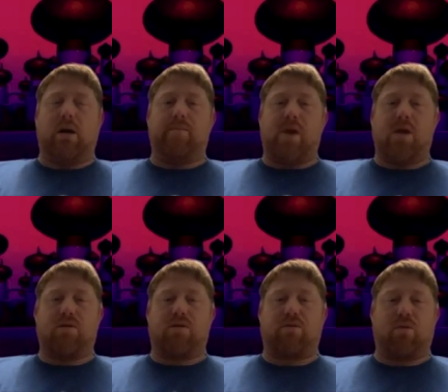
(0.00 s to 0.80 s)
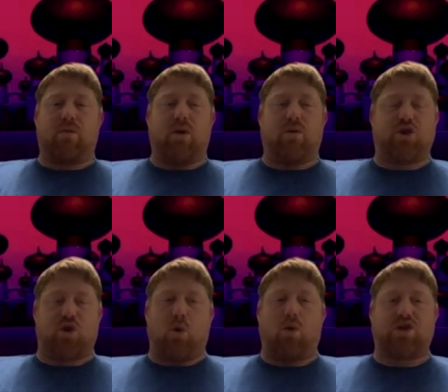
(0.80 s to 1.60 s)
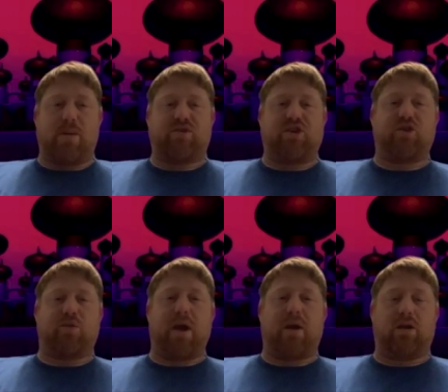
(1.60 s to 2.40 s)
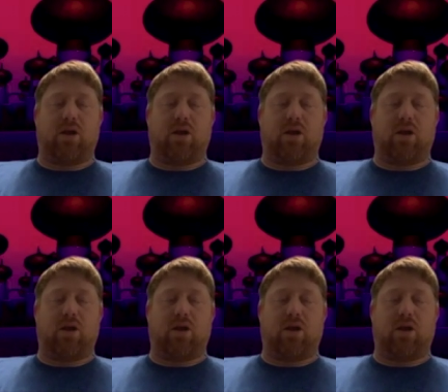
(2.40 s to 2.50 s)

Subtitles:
either through, you know, just your core stabilization or being,